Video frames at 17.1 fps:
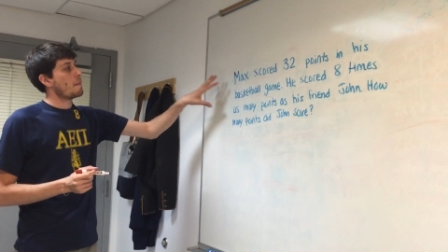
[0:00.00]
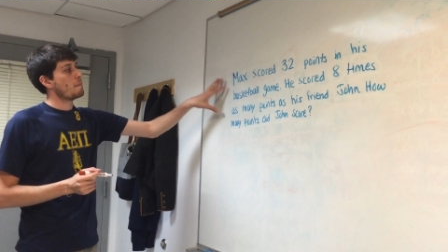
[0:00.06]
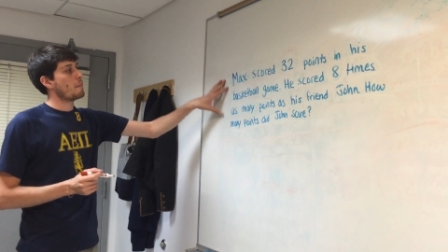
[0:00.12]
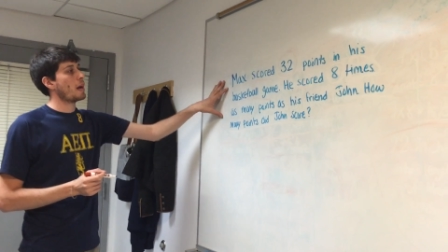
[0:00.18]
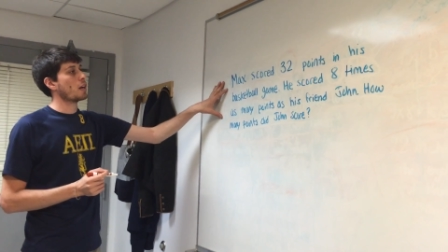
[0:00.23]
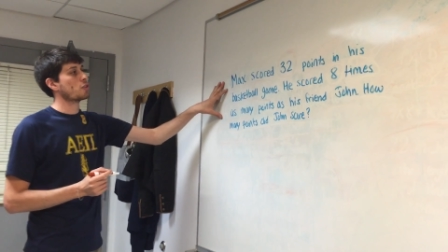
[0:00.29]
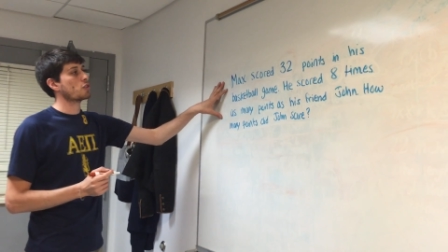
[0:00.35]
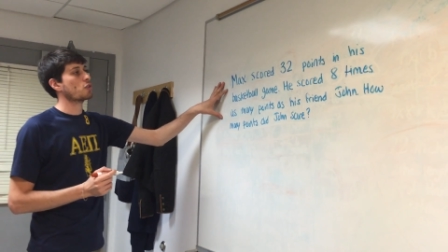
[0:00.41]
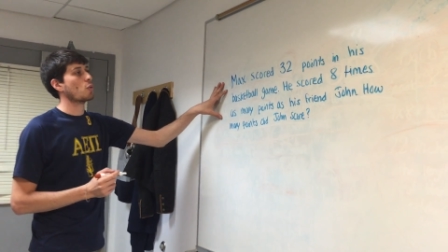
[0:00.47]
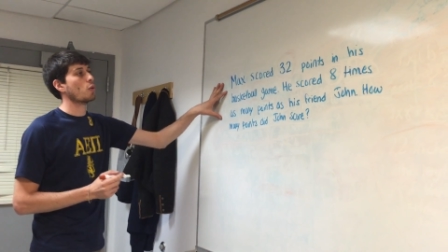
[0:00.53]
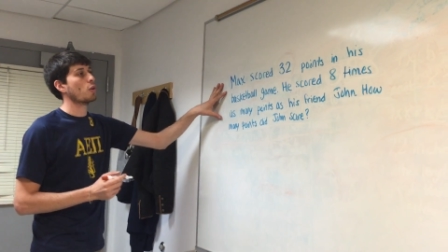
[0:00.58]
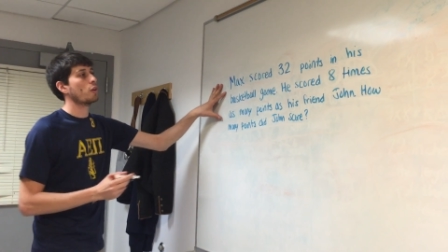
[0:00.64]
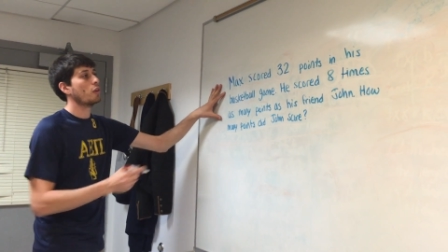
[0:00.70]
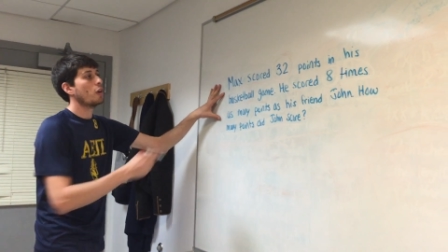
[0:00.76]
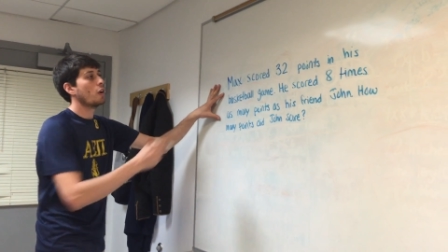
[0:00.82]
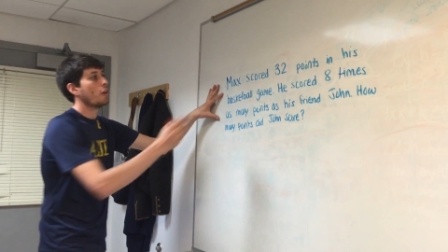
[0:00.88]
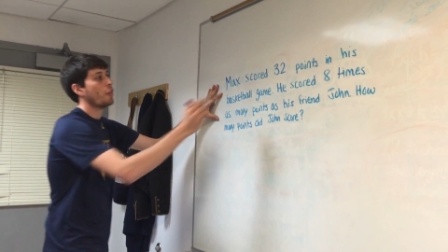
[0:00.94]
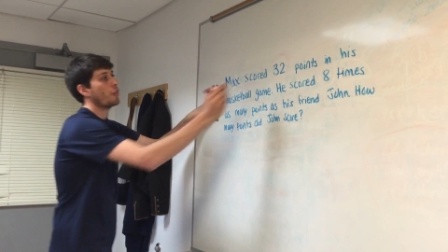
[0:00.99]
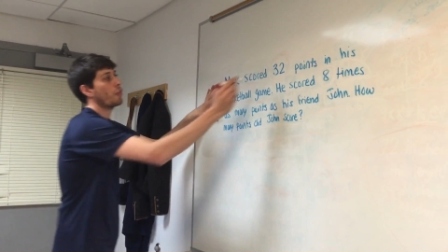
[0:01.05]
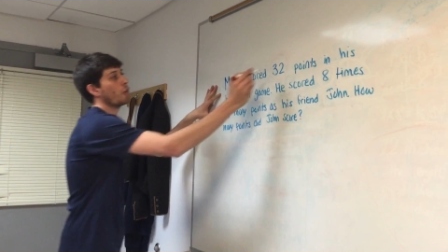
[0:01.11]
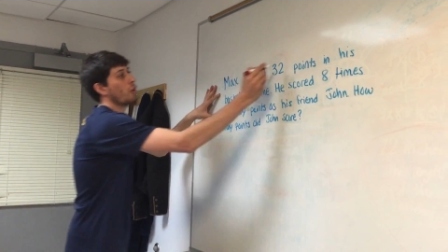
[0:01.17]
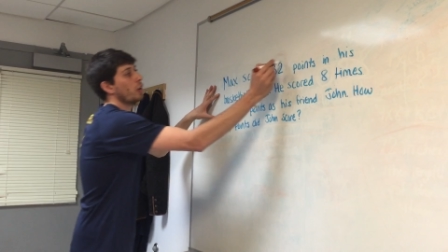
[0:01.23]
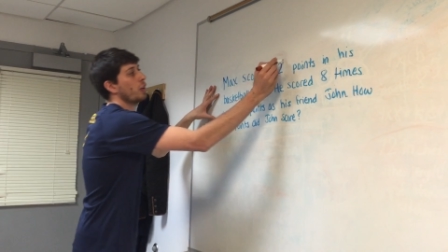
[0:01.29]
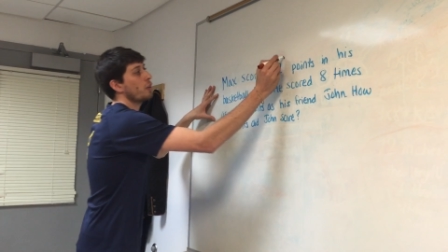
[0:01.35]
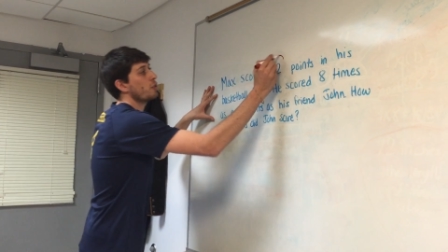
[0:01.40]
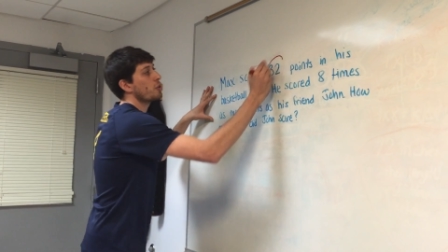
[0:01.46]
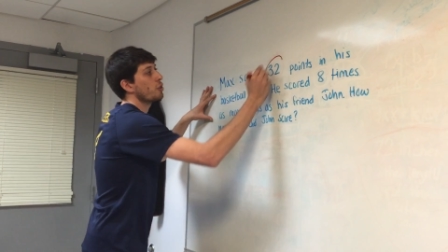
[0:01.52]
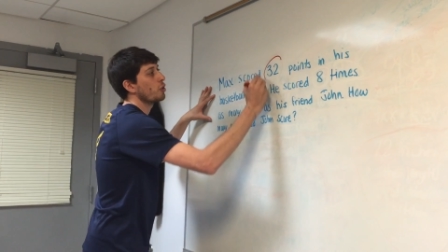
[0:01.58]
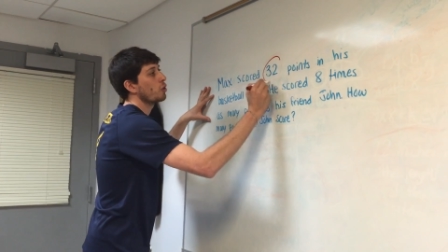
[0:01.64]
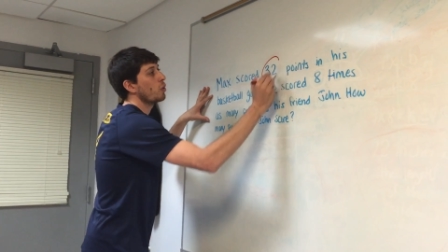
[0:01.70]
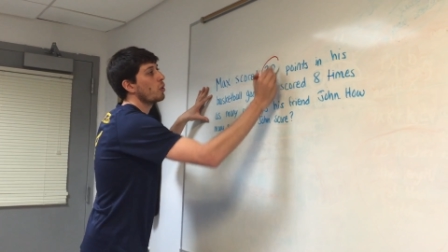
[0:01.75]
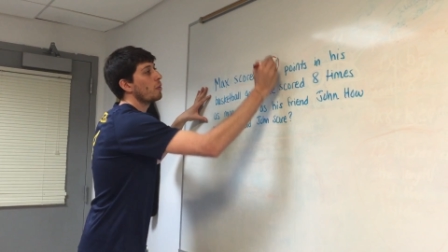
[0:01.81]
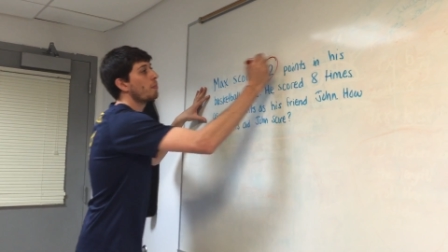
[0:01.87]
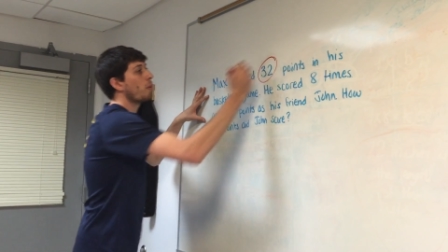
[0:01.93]
Max scored
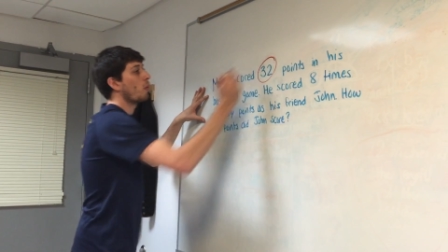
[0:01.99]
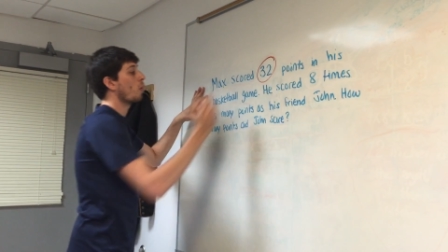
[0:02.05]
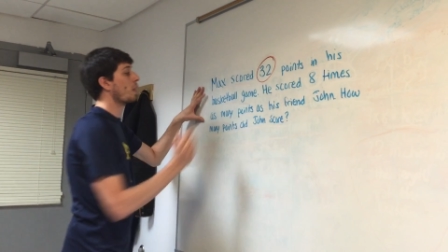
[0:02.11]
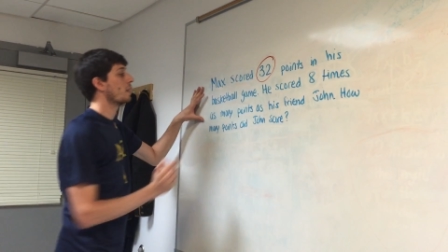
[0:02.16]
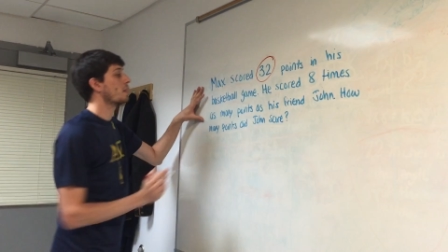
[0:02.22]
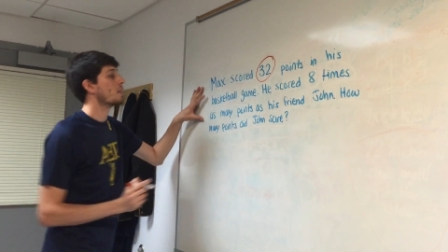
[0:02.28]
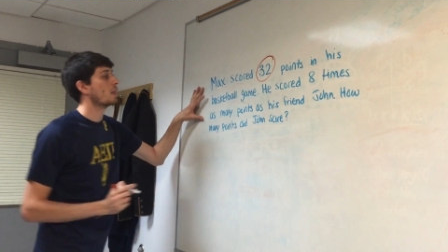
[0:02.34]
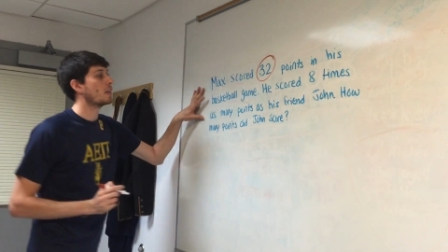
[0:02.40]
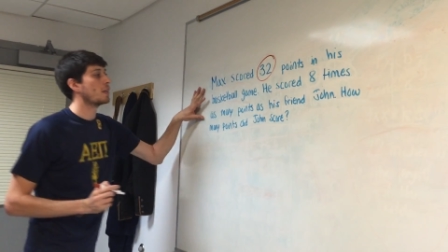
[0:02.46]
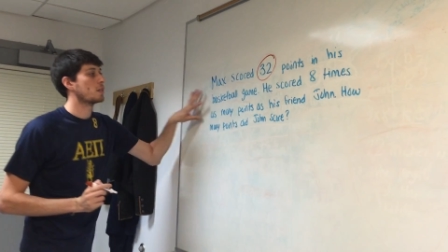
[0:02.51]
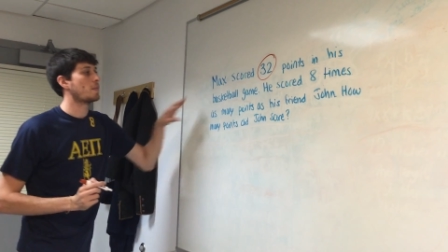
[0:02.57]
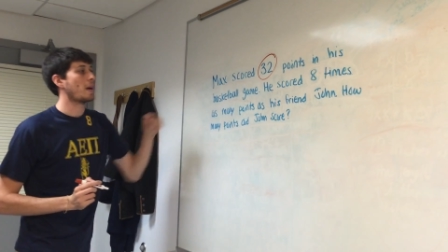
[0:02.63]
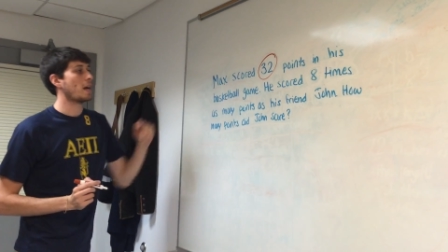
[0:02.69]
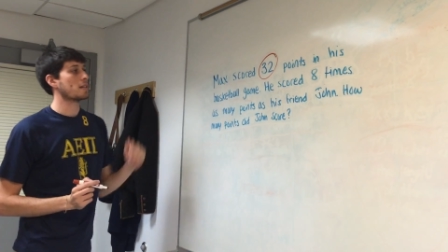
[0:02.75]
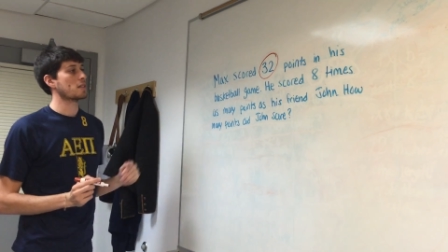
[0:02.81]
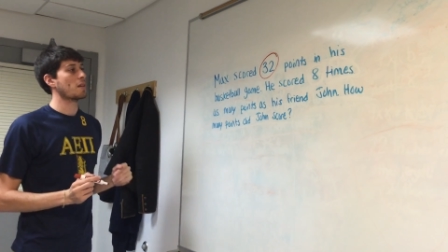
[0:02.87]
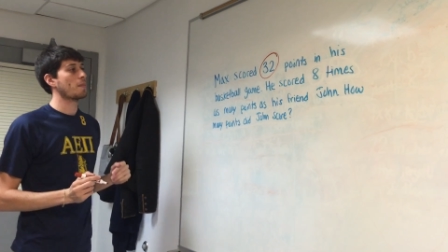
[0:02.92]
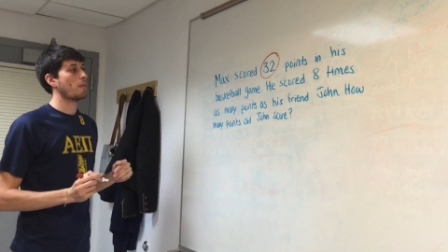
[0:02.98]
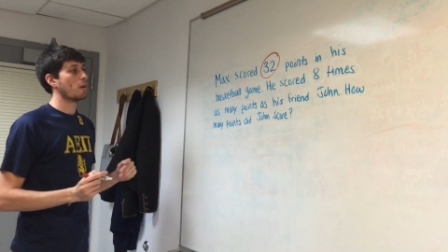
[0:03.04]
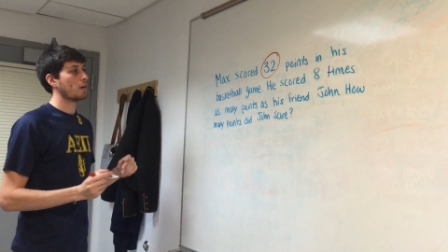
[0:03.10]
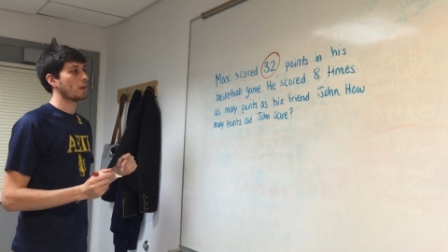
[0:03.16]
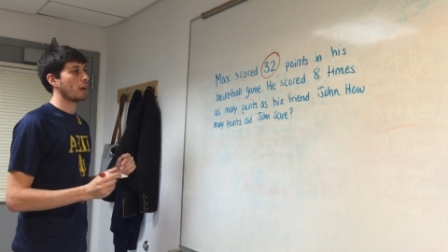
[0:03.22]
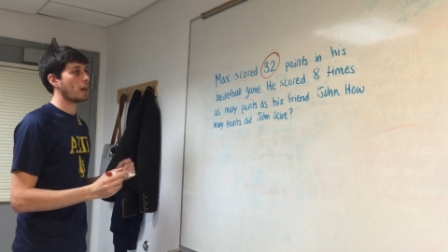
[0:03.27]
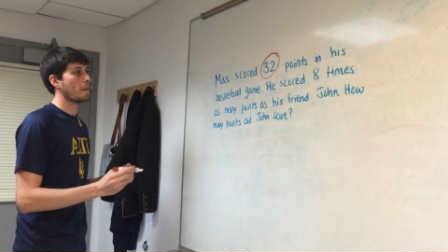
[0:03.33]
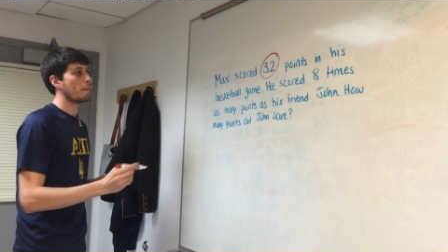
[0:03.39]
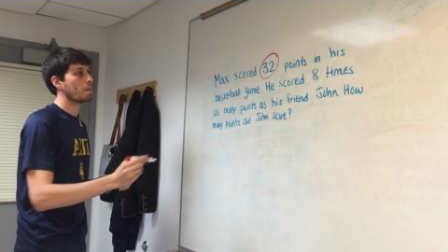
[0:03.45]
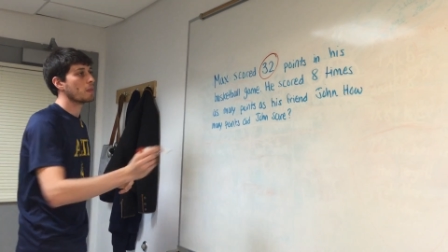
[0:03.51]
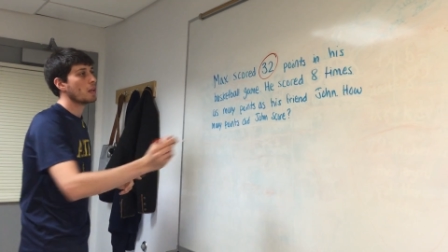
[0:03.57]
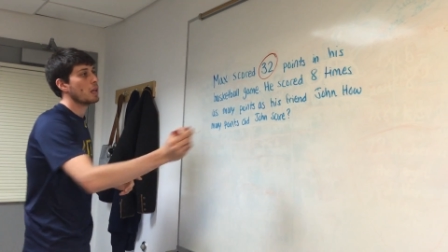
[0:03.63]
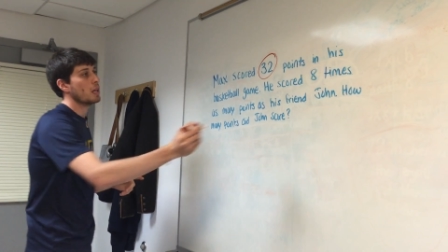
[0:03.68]
32 points in his basketball game.